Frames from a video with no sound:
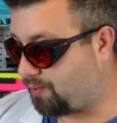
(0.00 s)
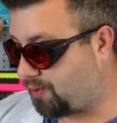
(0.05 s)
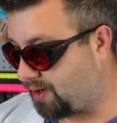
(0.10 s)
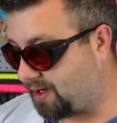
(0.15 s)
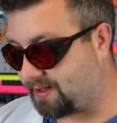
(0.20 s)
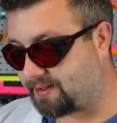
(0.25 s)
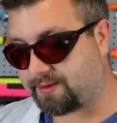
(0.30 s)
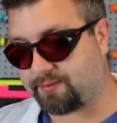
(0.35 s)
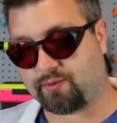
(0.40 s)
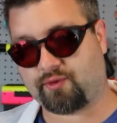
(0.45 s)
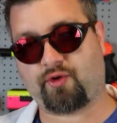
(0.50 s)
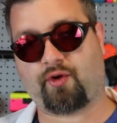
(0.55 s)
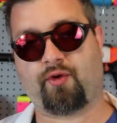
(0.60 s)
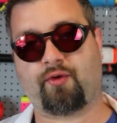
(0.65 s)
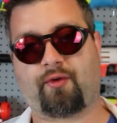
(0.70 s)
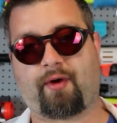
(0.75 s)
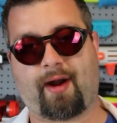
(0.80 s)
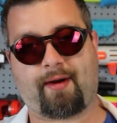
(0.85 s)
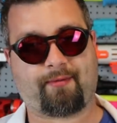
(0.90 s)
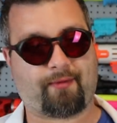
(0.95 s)
We're gonna get some
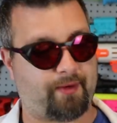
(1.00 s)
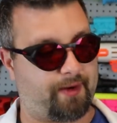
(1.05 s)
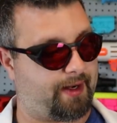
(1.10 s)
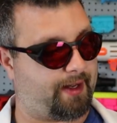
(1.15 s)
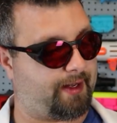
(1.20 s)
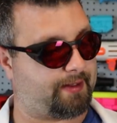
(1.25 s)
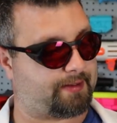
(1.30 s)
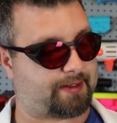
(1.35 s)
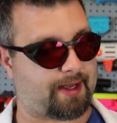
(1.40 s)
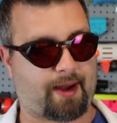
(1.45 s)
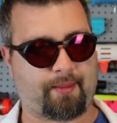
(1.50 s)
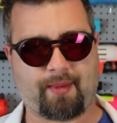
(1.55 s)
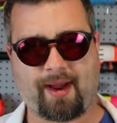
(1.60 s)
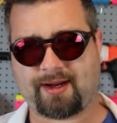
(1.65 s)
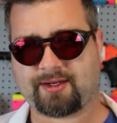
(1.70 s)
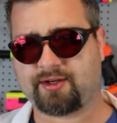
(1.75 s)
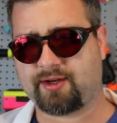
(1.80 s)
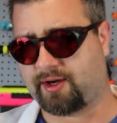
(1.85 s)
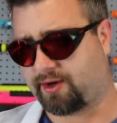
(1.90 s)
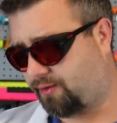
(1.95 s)
chronograph readings. I'm
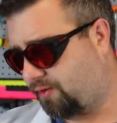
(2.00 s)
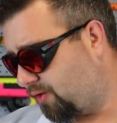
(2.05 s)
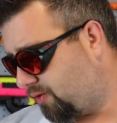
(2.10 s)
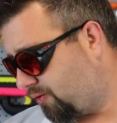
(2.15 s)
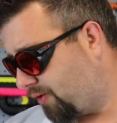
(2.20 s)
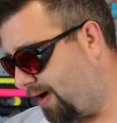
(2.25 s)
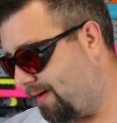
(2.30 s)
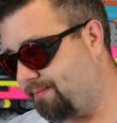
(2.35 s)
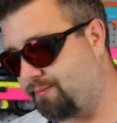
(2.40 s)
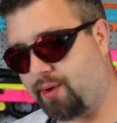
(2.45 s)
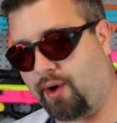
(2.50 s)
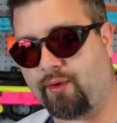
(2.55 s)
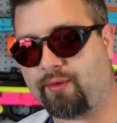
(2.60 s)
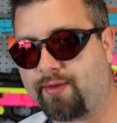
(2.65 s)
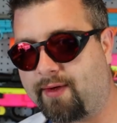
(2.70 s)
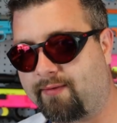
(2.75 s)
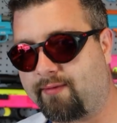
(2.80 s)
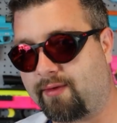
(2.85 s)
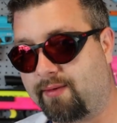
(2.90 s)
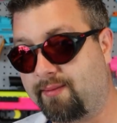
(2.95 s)
actually gonna chronograph
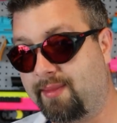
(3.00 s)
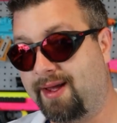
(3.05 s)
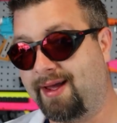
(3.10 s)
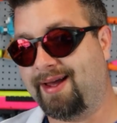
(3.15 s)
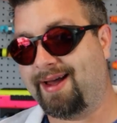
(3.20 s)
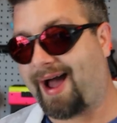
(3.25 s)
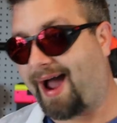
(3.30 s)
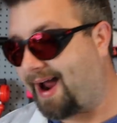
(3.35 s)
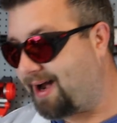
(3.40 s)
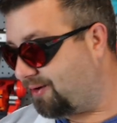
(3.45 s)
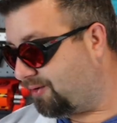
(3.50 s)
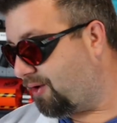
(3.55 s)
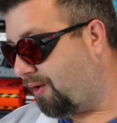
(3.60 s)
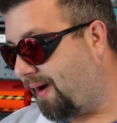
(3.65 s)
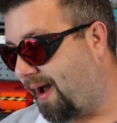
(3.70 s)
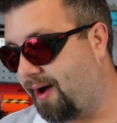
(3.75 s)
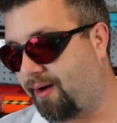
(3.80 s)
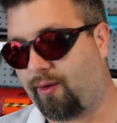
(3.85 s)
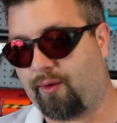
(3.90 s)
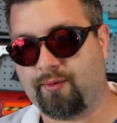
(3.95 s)
both of them. I don't know
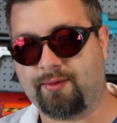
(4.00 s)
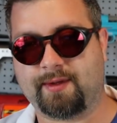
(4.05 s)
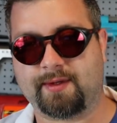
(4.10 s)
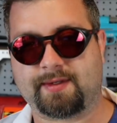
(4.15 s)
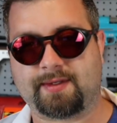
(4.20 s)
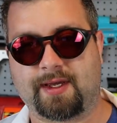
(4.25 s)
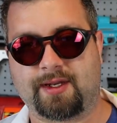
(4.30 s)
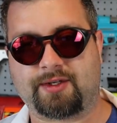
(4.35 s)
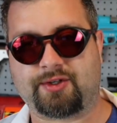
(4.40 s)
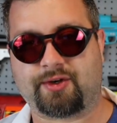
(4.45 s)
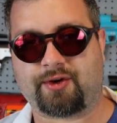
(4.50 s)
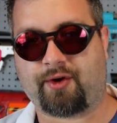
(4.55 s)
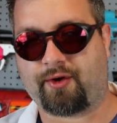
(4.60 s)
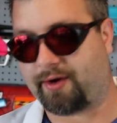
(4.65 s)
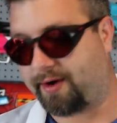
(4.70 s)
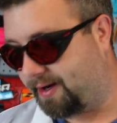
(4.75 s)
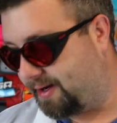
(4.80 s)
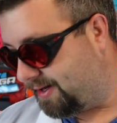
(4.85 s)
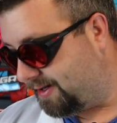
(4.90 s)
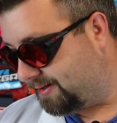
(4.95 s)
how old this
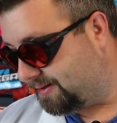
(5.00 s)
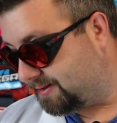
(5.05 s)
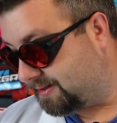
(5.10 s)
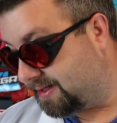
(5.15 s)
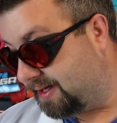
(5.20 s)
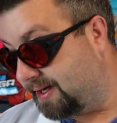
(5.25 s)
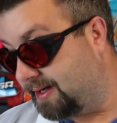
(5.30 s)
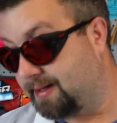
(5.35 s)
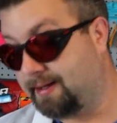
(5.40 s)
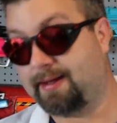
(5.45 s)
Centurion is.